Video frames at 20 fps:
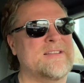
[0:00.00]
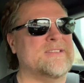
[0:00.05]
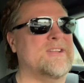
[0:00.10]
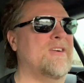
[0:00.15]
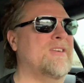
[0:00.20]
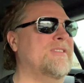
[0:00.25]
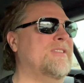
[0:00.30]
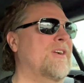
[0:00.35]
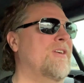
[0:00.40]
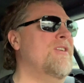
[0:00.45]

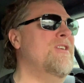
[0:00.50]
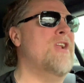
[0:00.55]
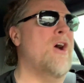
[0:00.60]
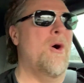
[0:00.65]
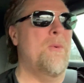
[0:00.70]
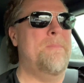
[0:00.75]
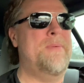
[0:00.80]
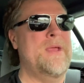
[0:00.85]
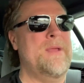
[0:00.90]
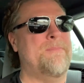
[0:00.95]
there there are
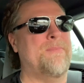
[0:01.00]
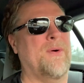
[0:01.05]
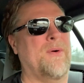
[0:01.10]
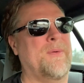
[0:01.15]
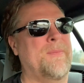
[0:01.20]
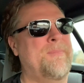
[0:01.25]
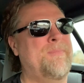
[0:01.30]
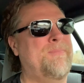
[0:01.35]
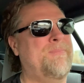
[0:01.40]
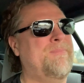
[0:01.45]
no people.
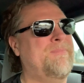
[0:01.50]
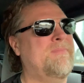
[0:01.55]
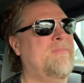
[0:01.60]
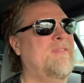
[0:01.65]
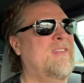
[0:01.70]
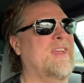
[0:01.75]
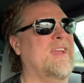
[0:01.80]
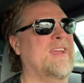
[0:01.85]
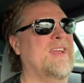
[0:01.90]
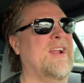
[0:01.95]

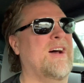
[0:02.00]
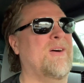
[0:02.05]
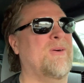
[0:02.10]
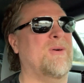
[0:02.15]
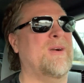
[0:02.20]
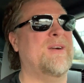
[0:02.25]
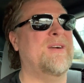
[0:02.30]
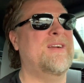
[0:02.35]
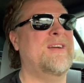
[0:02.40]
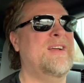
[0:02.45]
You know,
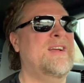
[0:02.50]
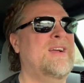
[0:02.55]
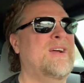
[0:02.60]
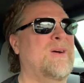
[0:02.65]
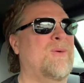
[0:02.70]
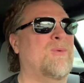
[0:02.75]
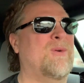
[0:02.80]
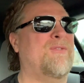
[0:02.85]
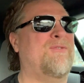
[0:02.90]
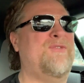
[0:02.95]
we're
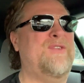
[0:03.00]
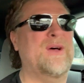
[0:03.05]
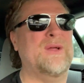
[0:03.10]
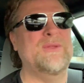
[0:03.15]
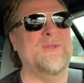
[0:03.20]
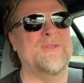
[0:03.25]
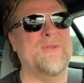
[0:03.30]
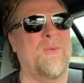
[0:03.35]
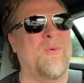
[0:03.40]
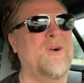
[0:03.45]
we're
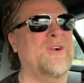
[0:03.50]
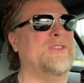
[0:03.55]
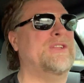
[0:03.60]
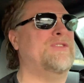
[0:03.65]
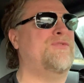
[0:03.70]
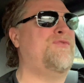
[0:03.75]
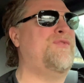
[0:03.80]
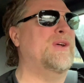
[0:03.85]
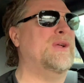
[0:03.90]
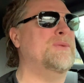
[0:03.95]
filled with the world
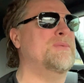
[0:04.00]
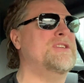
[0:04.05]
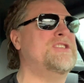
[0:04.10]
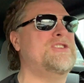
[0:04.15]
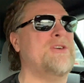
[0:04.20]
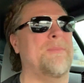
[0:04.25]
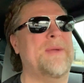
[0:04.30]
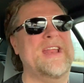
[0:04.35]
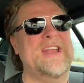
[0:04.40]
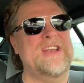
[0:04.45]
is filled with
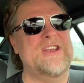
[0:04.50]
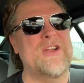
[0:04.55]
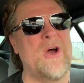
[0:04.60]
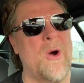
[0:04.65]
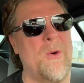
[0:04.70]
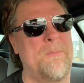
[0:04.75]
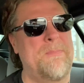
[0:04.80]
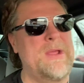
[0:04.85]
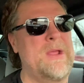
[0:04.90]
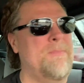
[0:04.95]
so many
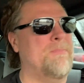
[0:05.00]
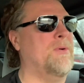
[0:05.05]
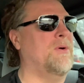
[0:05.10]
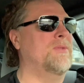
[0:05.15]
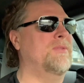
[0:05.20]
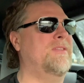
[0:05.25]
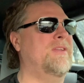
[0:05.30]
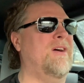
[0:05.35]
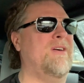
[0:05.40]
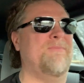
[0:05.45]
no
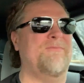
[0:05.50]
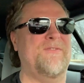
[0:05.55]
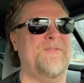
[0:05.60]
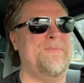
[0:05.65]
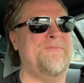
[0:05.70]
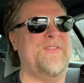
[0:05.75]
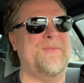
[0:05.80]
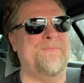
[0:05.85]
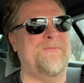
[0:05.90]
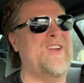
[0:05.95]
people. No,
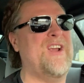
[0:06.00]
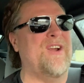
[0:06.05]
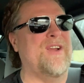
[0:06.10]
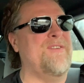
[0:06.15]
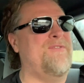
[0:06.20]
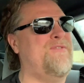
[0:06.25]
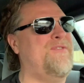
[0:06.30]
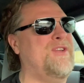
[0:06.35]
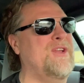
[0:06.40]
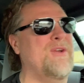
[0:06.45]

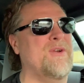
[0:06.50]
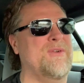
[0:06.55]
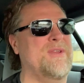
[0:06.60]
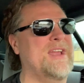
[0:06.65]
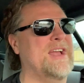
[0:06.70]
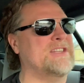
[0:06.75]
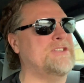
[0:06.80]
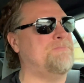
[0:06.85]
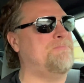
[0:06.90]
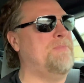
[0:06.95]
very few
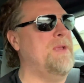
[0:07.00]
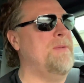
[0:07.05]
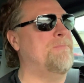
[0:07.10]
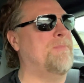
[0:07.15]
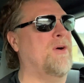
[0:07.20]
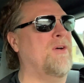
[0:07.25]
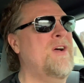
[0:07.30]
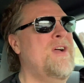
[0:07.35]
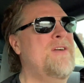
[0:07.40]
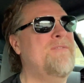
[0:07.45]
yes
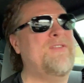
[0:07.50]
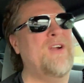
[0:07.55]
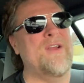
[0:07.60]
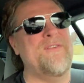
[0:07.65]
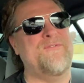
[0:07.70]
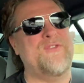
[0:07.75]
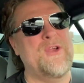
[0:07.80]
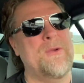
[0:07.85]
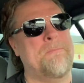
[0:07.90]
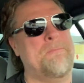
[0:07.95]
people.
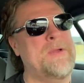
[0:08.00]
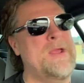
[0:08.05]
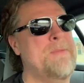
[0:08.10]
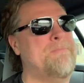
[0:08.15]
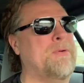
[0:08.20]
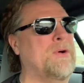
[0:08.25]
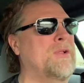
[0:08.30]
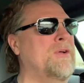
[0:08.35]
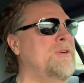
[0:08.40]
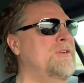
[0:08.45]
Very few
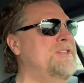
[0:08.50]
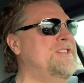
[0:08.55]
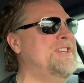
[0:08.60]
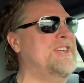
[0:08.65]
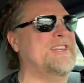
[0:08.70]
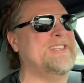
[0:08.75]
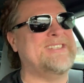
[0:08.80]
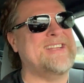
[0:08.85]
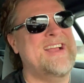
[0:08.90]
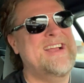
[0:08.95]
people who
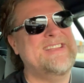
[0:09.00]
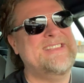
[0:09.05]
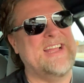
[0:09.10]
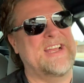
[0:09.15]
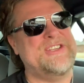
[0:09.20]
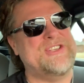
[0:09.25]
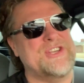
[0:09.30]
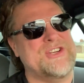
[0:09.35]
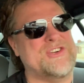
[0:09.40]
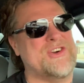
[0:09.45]
just
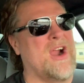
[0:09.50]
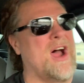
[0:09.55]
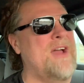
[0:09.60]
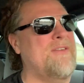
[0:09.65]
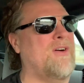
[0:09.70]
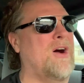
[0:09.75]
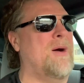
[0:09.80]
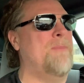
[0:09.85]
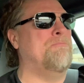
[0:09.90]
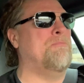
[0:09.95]
let you
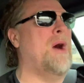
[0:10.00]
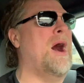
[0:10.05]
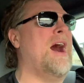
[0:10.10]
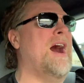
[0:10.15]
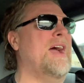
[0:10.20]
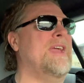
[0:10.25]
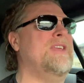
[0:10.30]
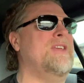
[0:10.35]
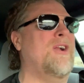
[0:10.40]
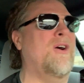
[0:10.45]
drive on
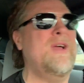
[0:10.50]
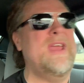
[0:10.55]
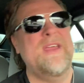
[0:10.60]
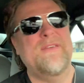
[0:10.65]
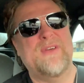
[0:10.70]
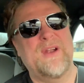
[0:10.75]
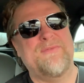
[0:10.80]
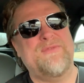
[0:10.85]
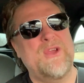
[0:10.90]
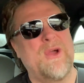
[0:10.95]
by. You know,
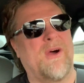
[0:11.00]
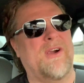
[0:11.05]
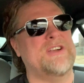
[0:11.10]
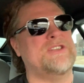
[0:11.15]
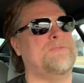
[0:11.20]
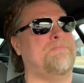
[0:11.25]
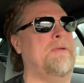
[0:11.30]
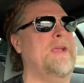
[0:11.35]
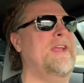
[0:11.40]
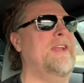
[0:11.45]
even if you are
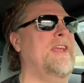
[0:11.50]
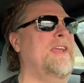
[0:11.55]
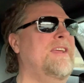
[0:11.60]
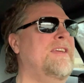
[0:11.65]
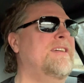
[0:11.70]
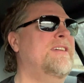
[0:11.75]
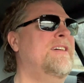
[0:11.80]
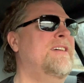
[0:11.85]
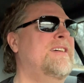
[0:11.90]
speeding,